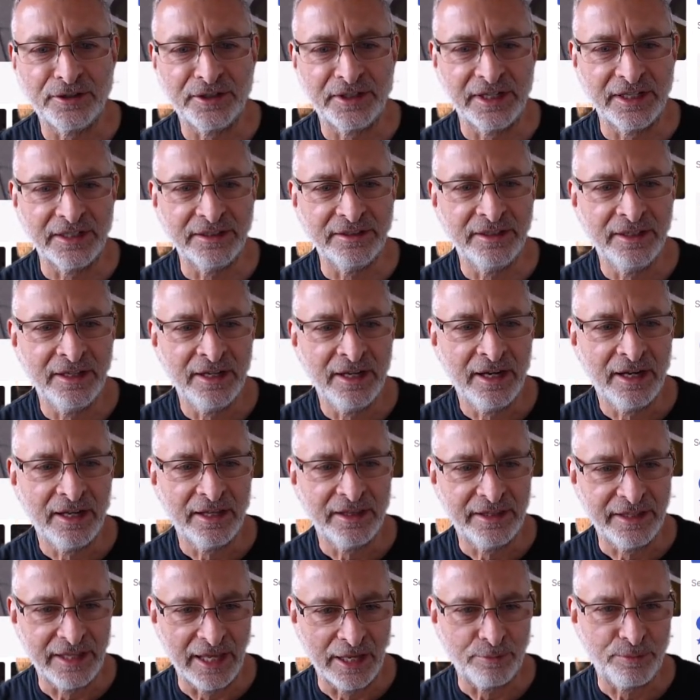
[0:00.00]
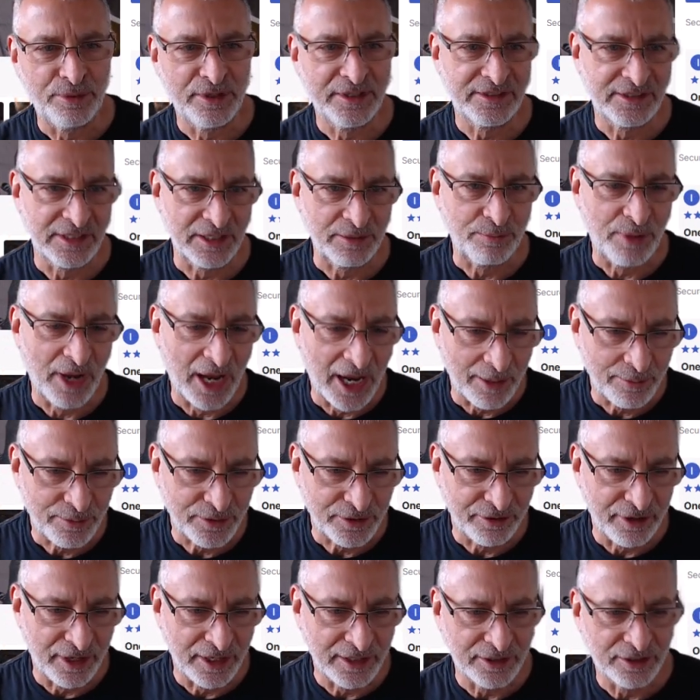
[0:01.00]
in the NPC
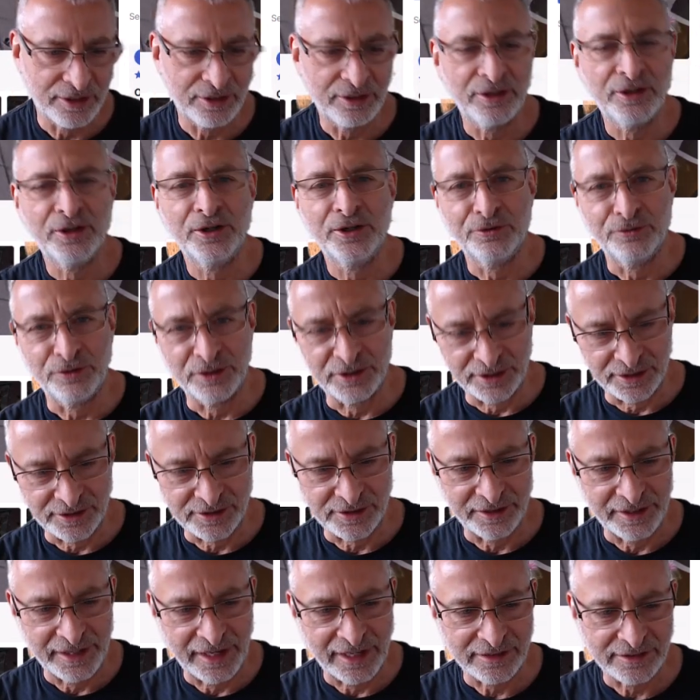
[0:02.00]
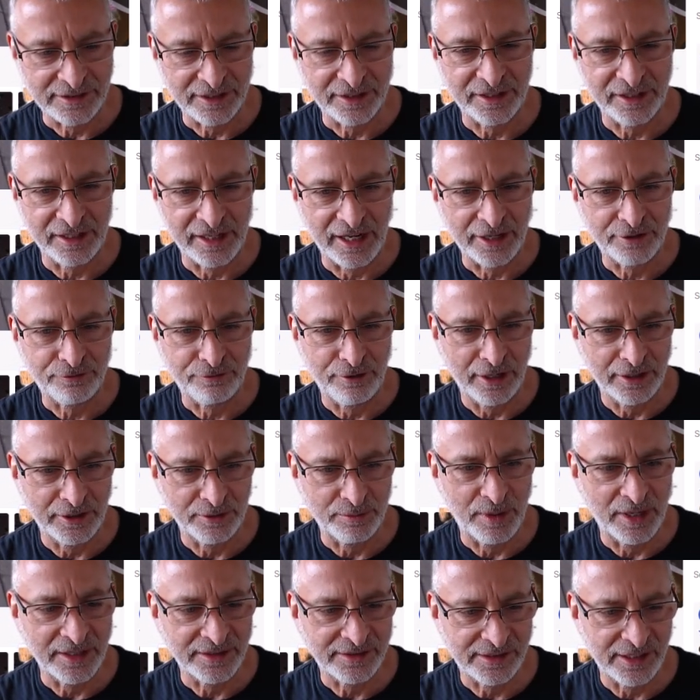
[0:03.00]
Populator, which is an asset that I created
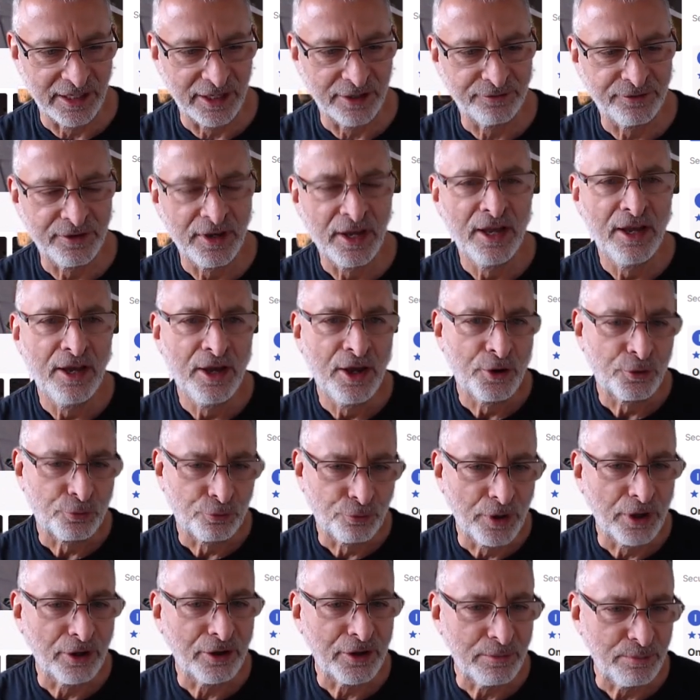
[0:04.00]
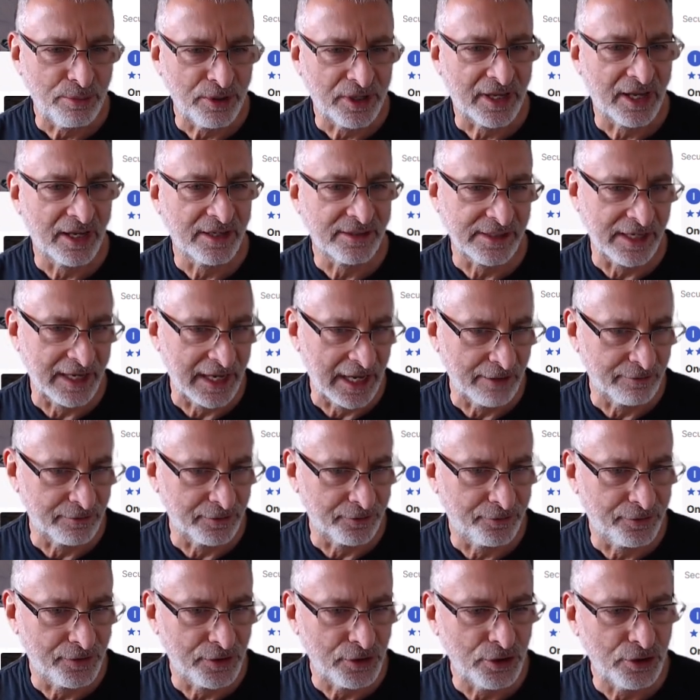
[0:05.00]
myself, really because I have a
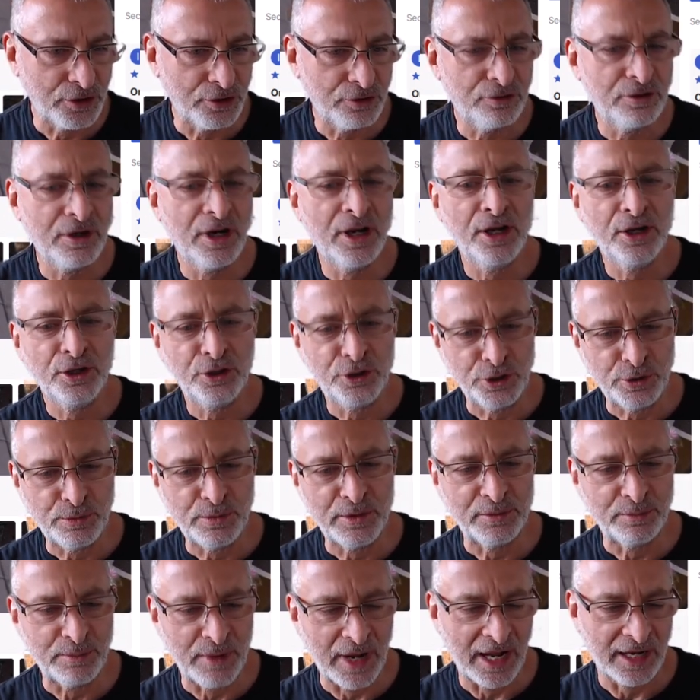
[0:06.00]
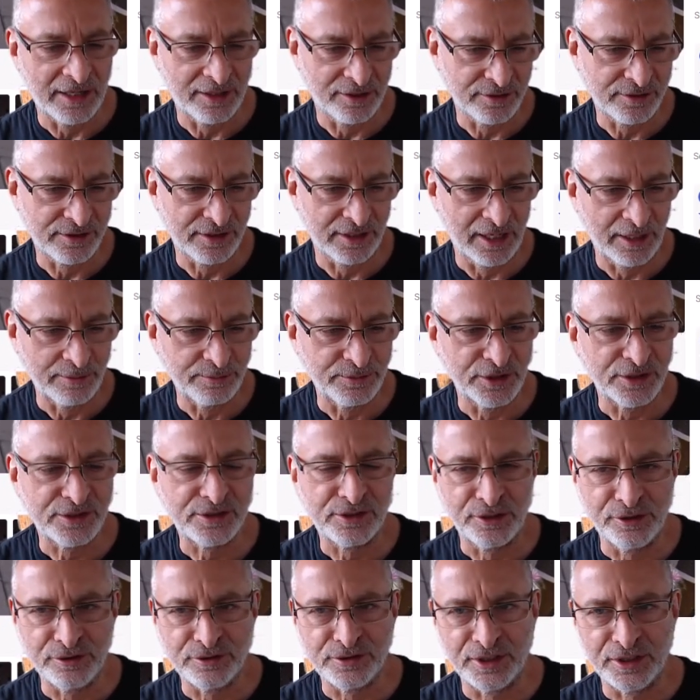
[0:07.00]
few human models and I'm just
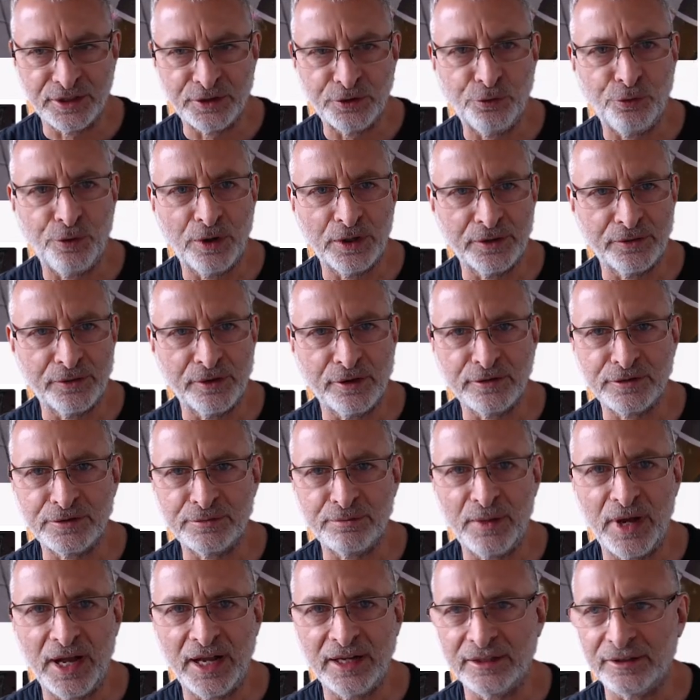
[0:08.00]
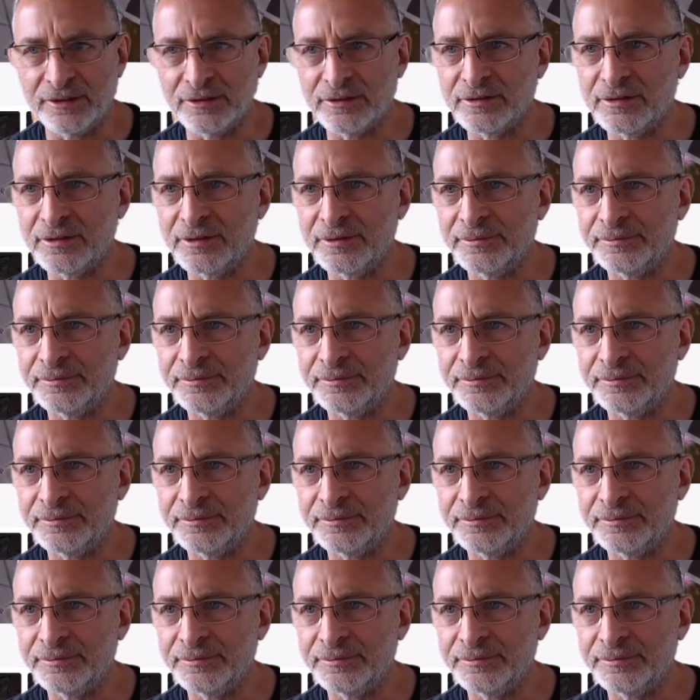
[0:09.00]
using one of those models.